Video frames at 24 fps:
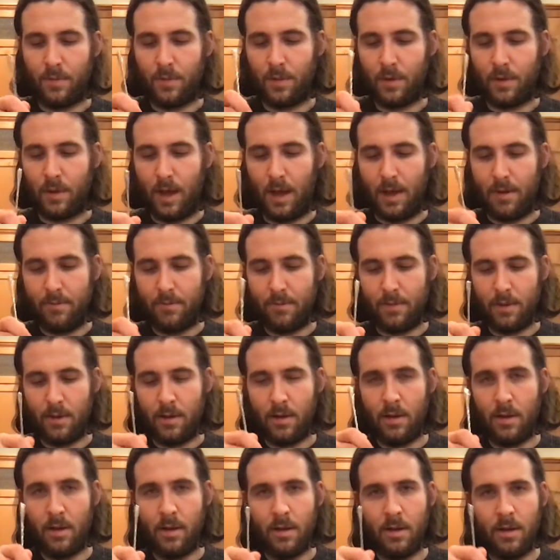Okay,
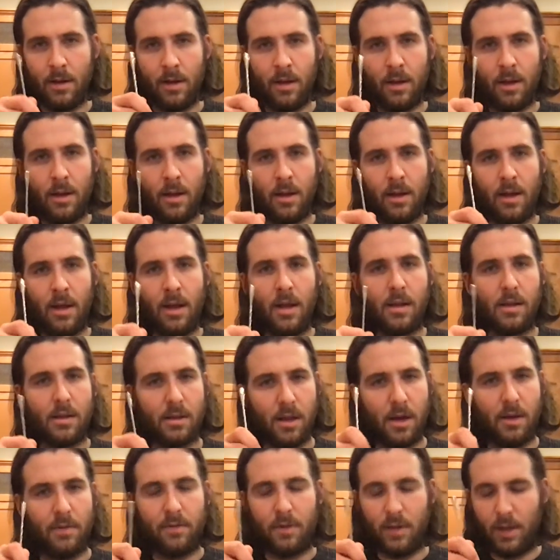
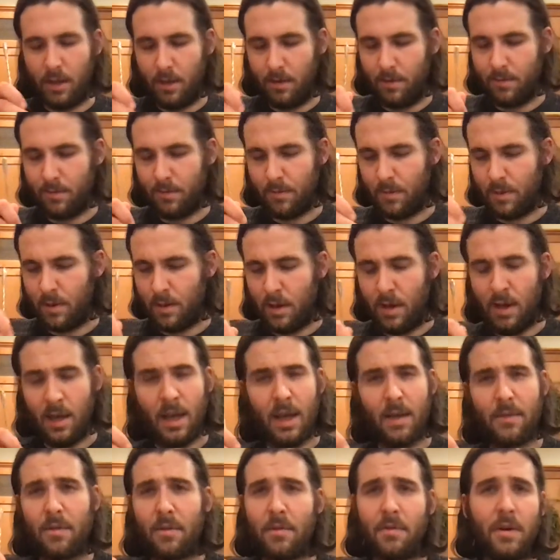lovely.
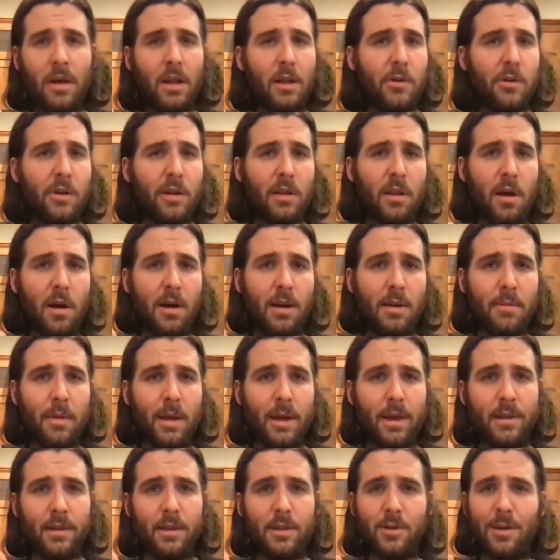If you're following along and
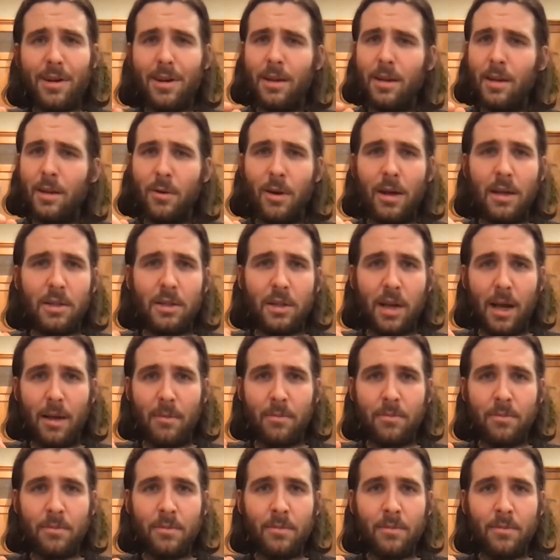making the drink, great job.
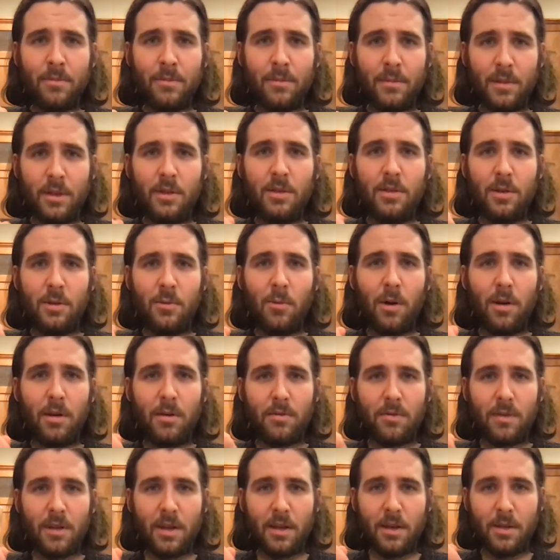You're doing
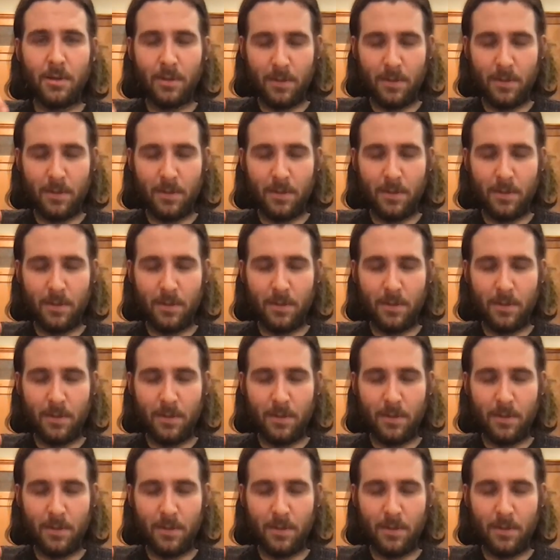wonderfully.